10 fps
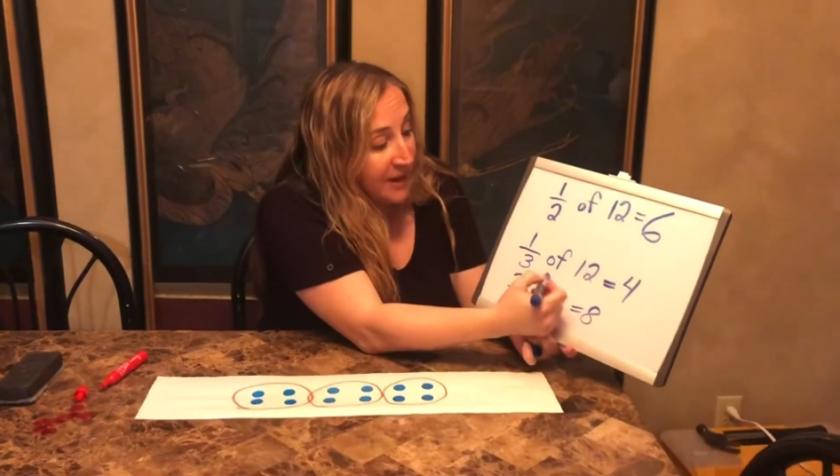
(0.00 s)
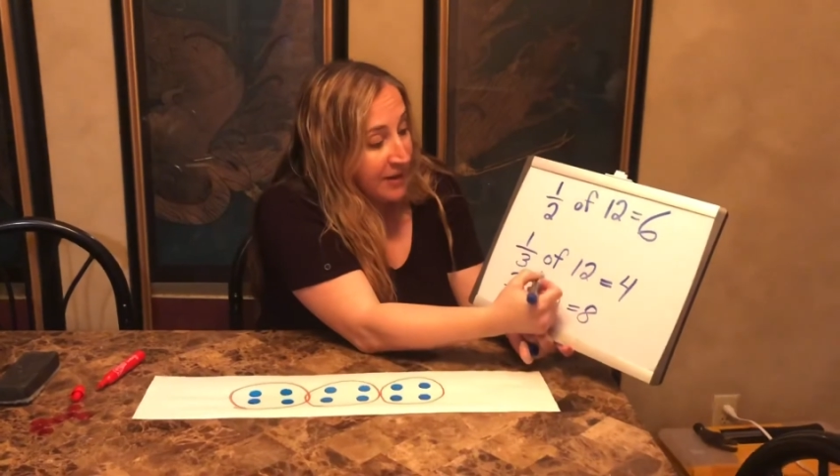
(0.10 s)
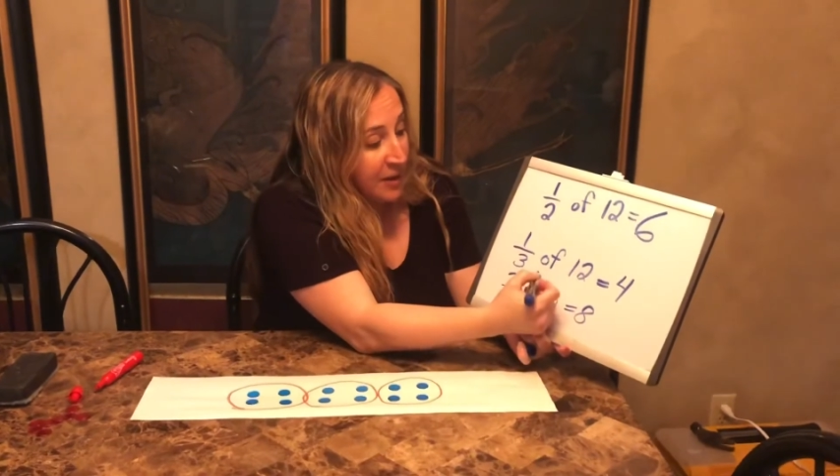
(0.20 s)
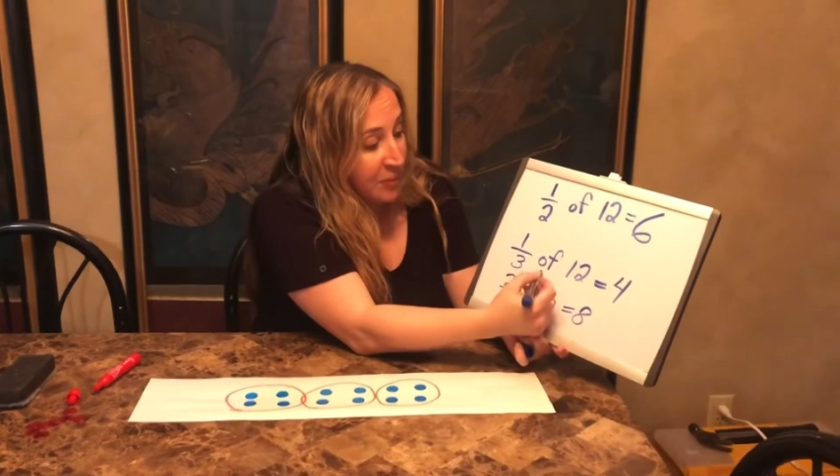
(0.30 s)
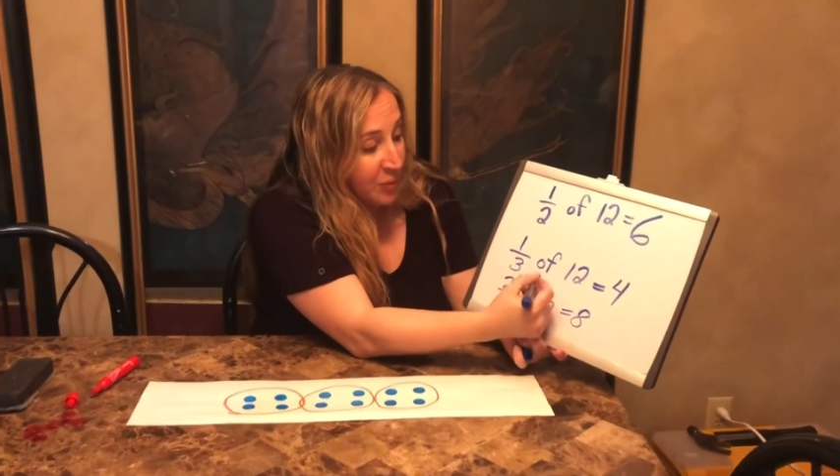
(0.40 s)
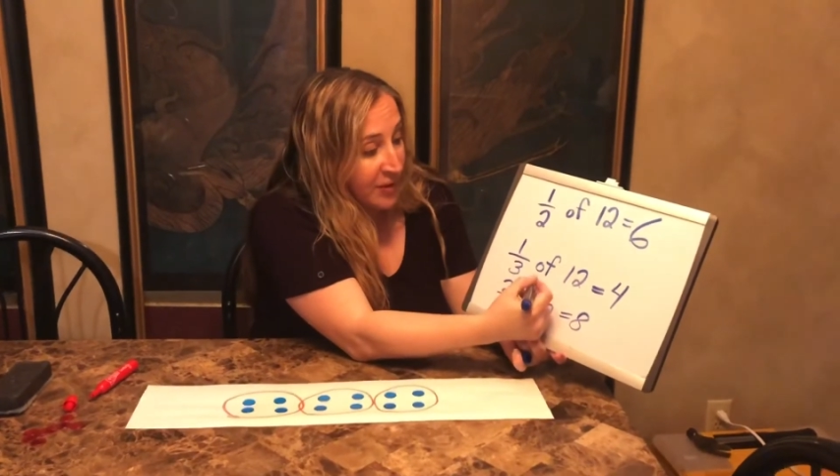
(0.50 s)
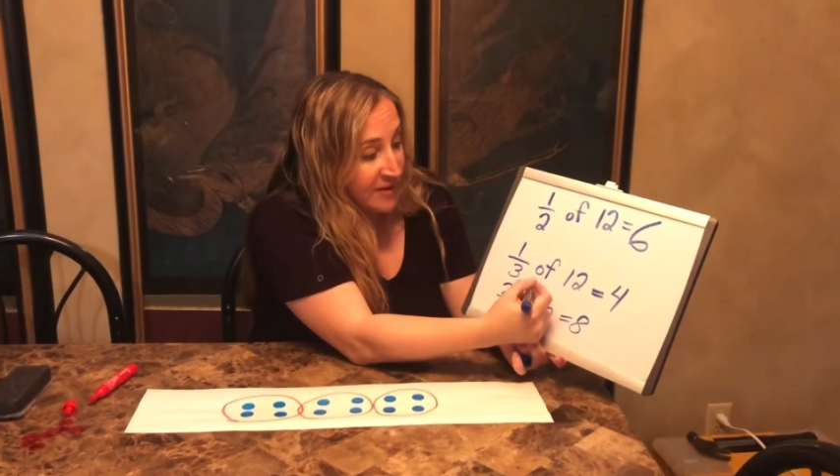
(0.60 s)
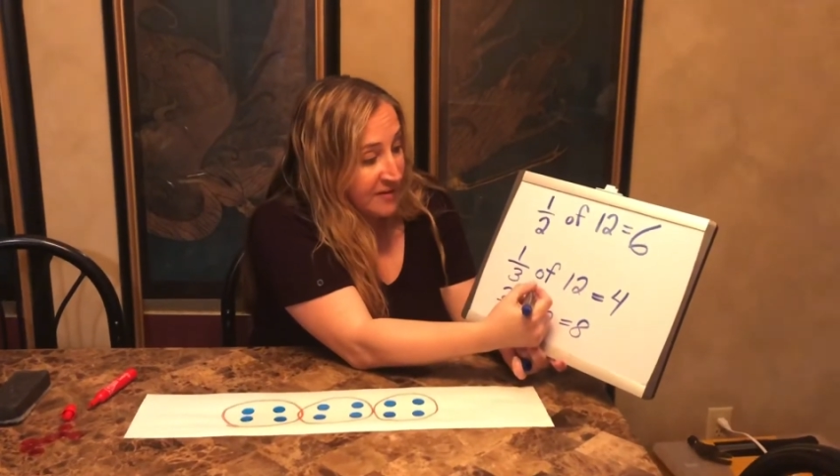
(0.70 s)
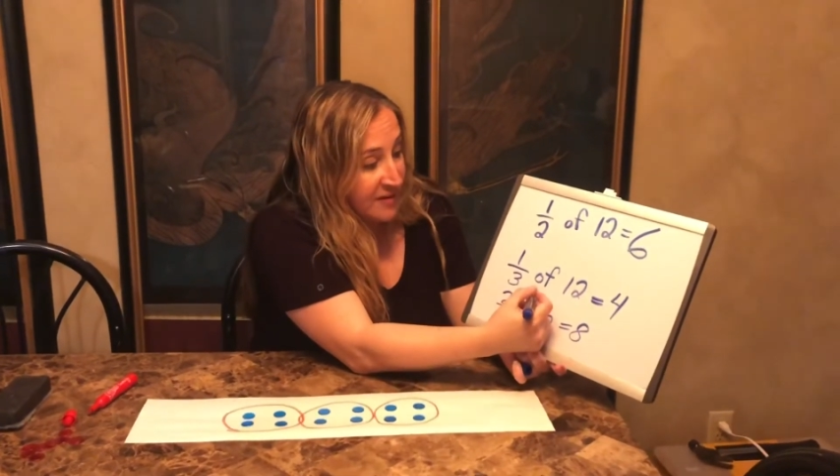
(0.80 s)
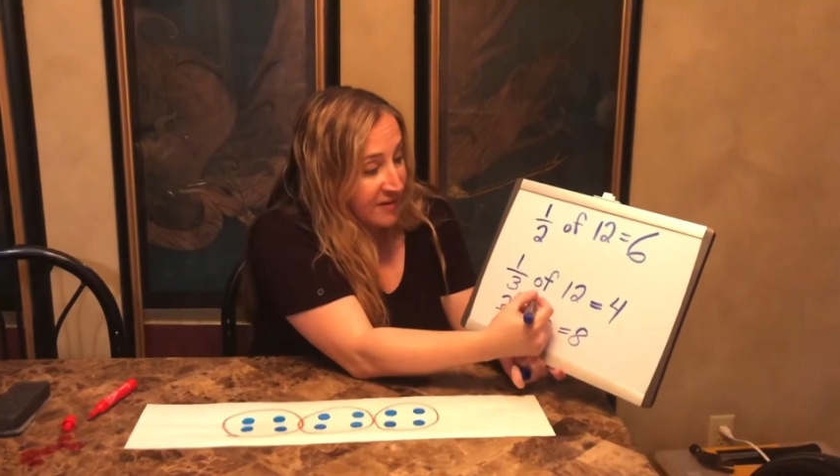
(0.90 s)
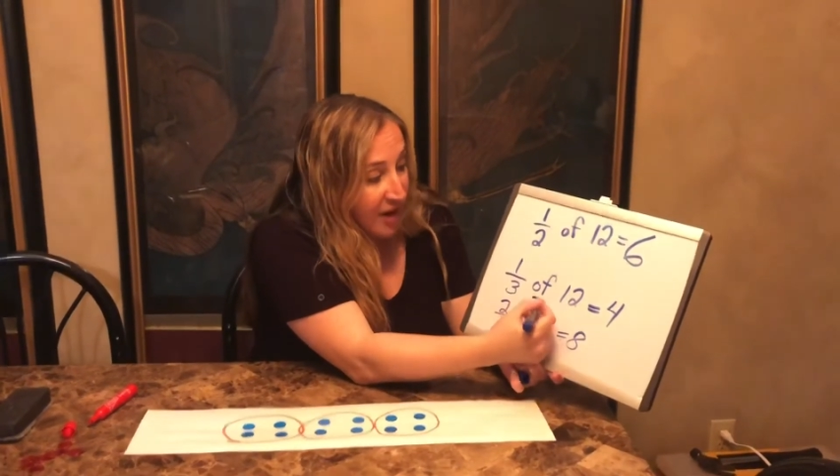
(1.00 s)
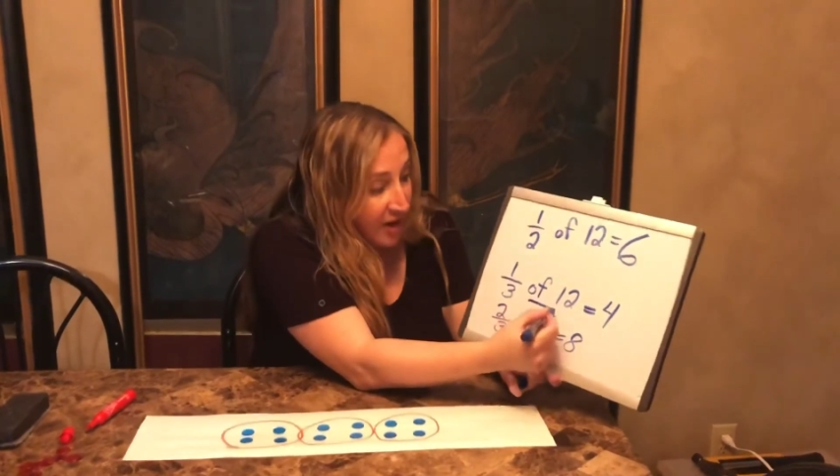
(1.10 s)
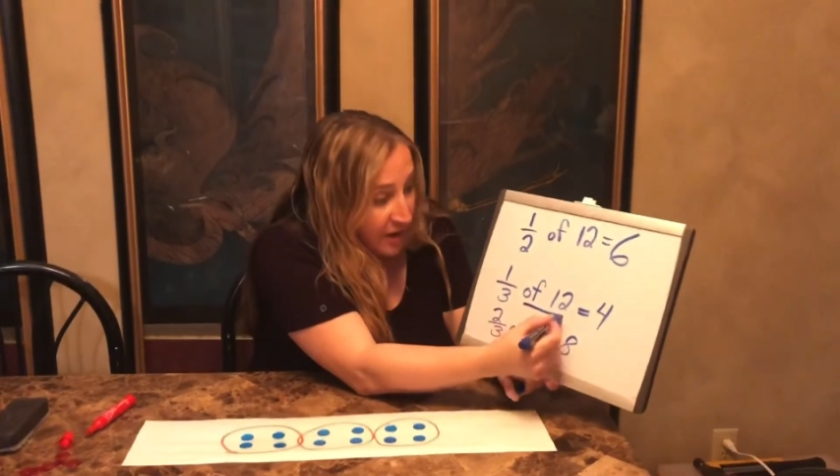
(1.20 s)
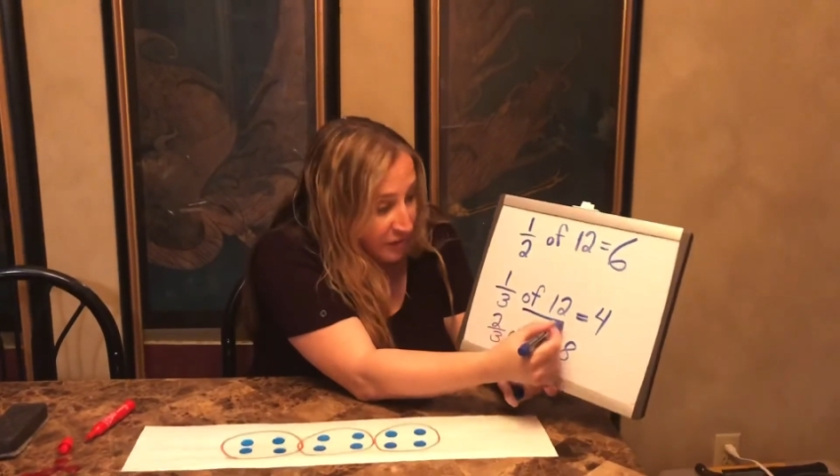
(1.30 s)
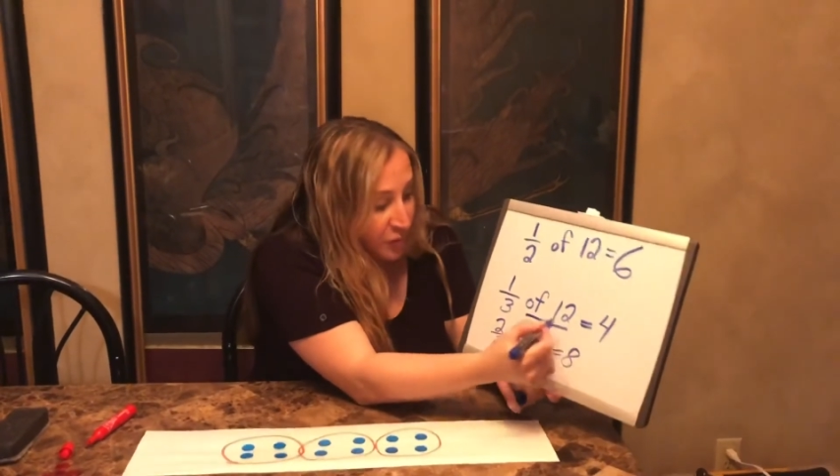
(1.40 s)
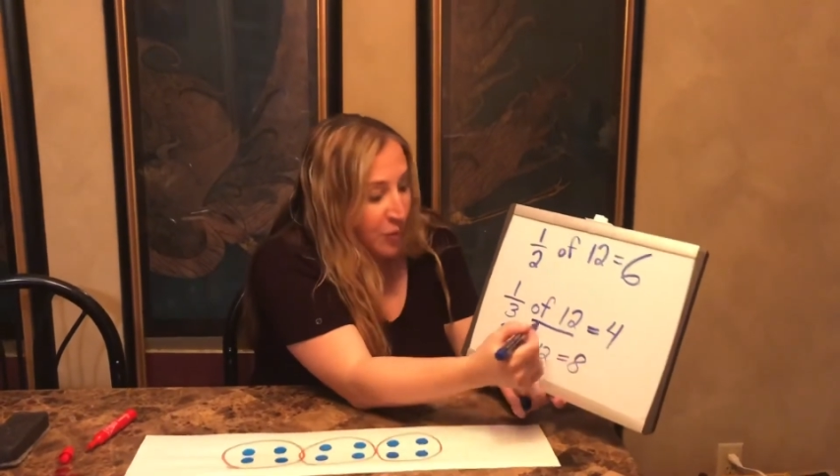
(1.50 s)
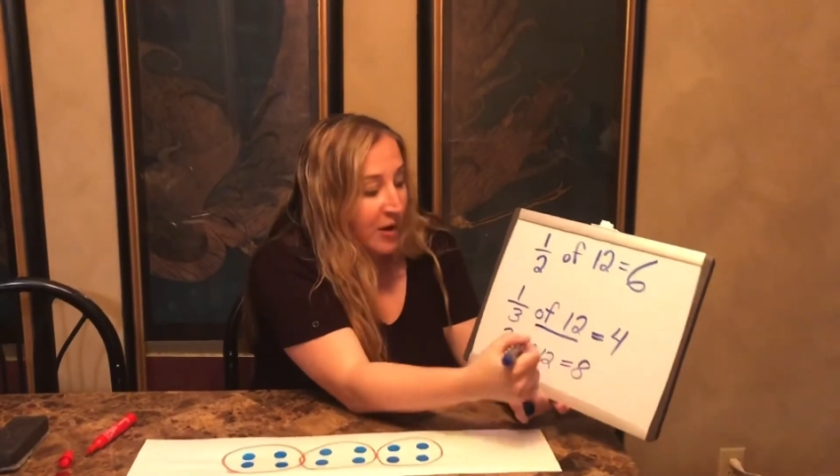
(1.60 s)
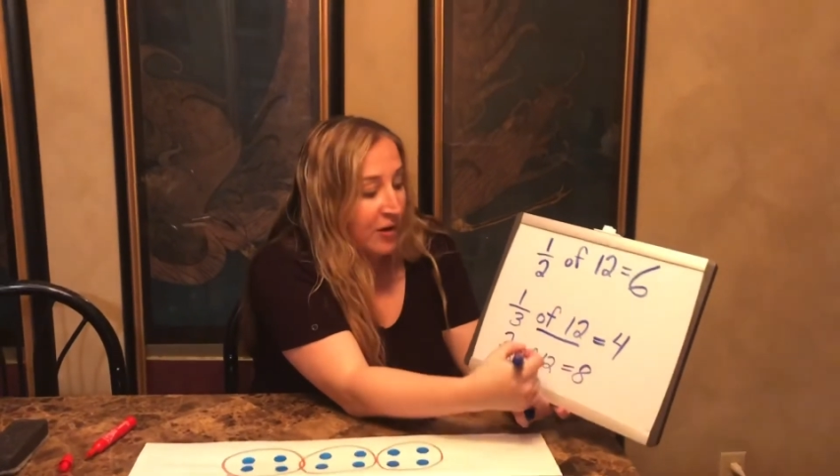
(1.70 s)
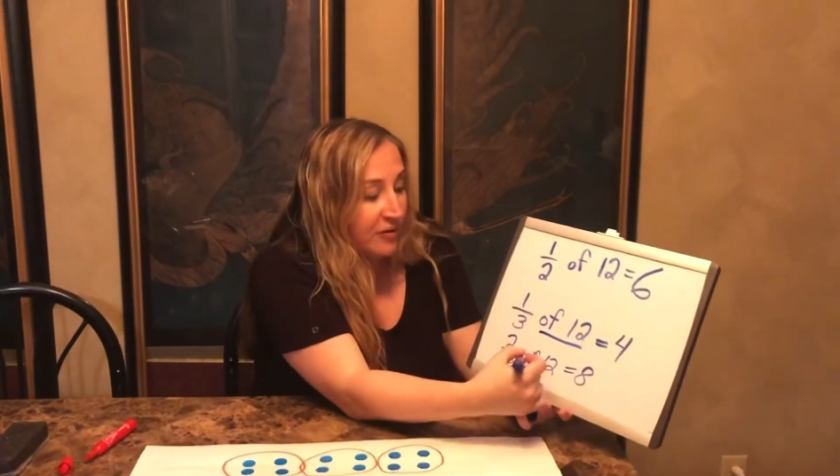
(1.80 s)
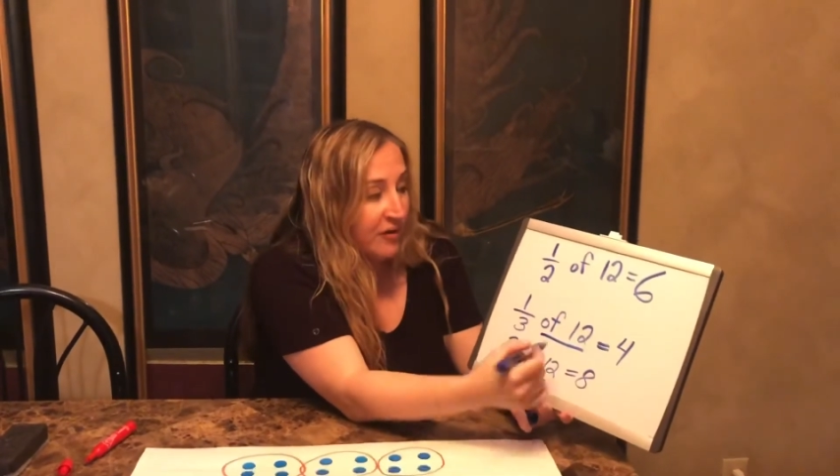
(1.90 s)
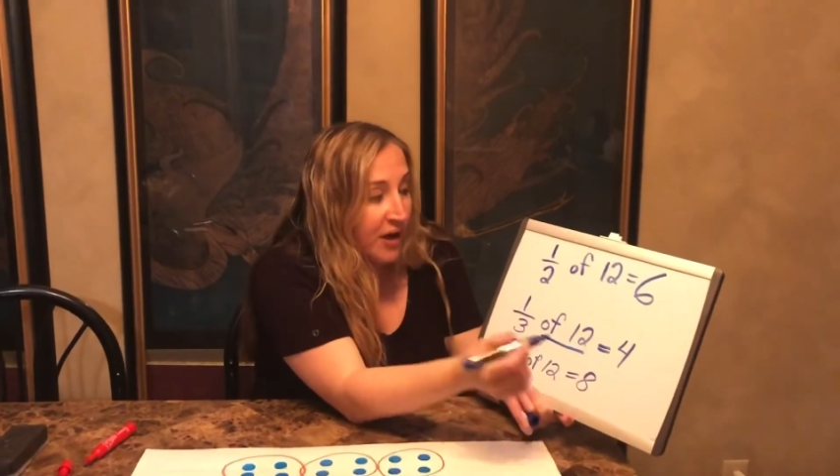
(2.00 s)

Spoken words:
number, when it says of 12,